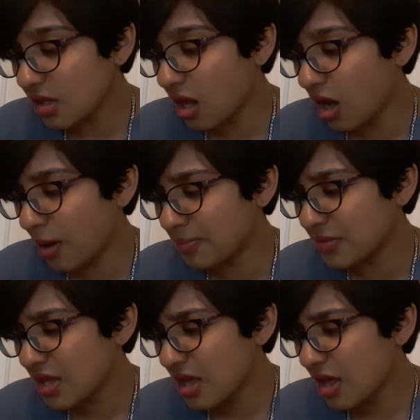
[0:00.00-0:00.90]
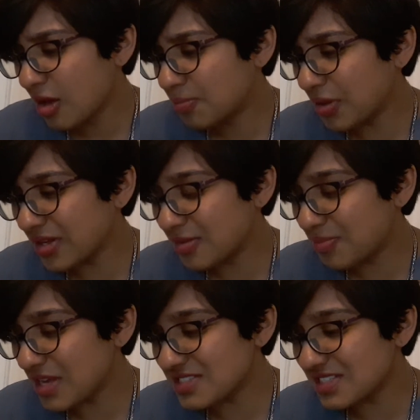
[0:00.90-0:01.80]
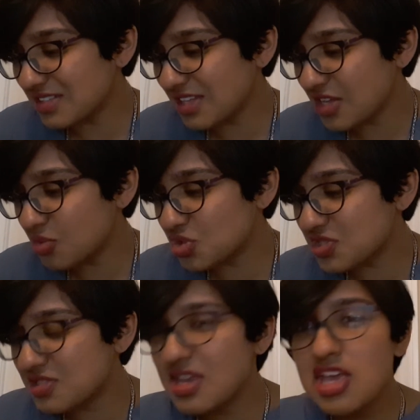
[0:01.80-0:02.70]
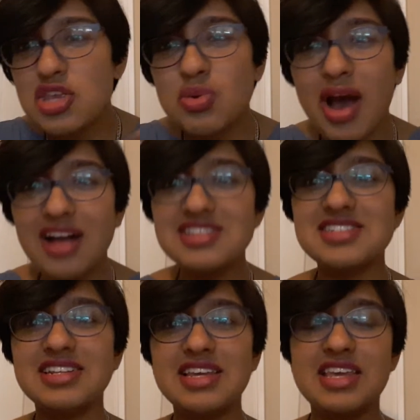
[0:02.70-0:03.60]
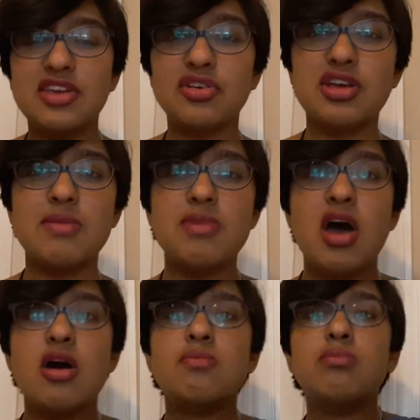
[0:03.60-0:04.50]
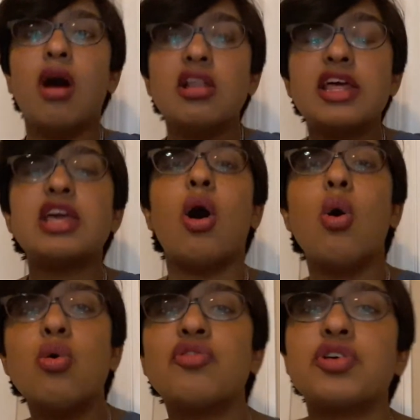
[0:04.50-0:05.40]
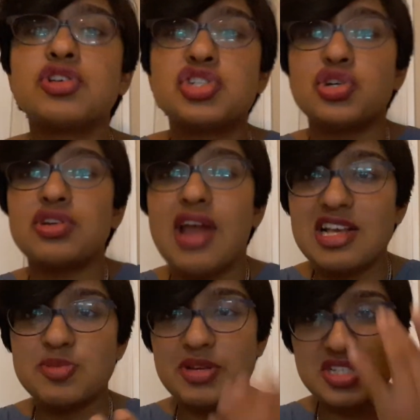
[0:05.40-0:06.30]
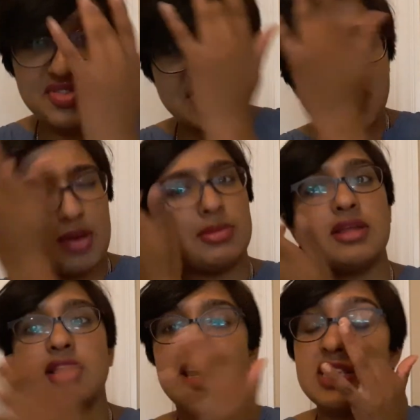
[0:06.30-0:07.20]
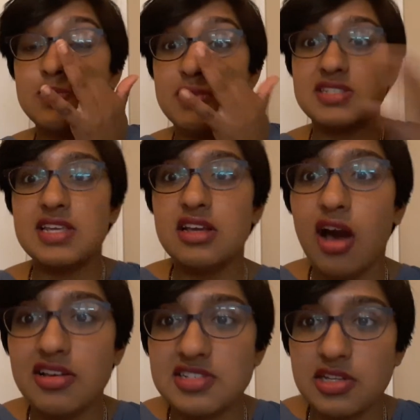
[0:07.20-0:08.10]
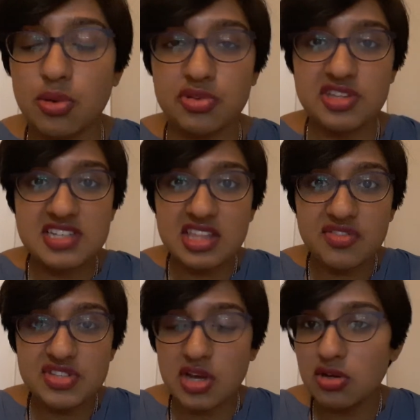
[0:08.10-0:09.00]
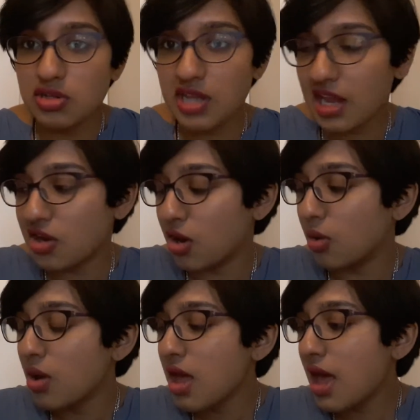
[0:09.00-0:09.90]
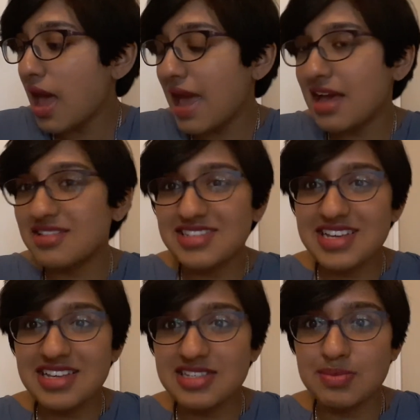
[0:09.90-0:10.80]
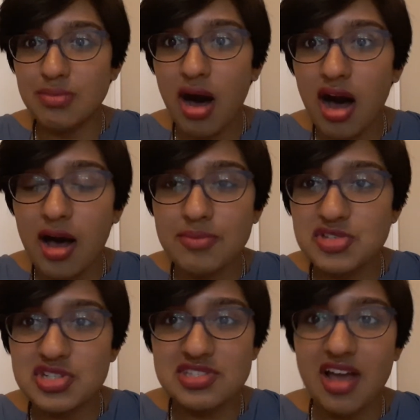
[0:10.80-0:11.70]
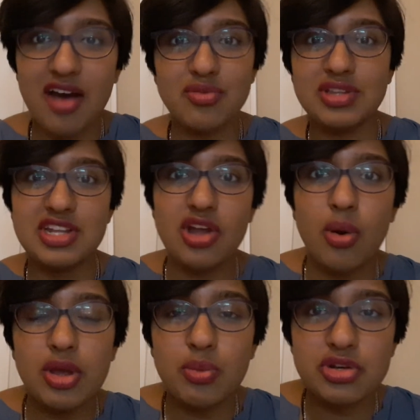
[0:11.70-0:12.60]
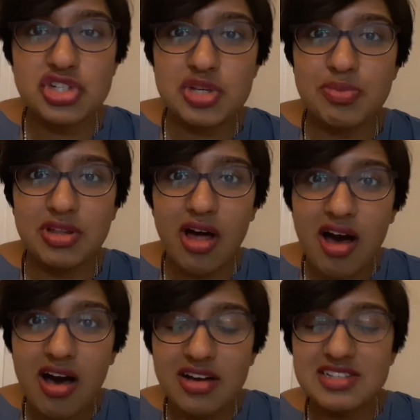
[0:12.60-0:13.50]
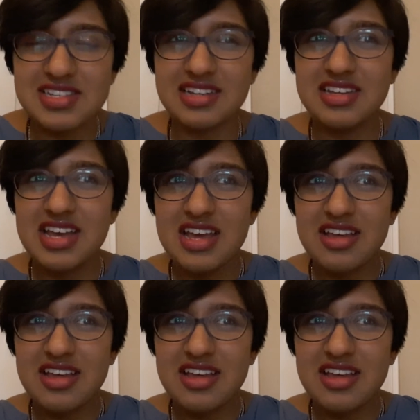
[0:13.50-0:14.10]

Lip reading: But basically, you constantly hear him mulling over certain aspects of his family, like his missing cousin, or the death of his Uncle Neno, and his mom just not really knowing where she belongs, and